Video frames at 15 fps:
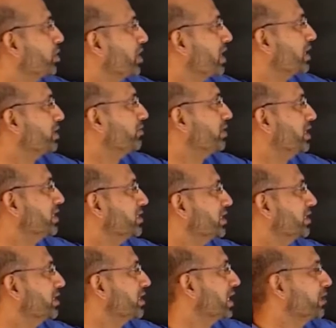motor
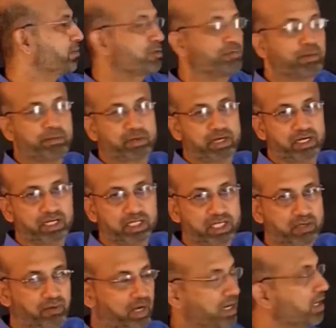activities at the time of memory
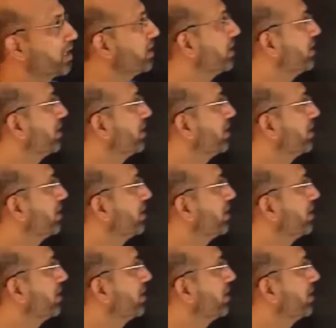retrieval.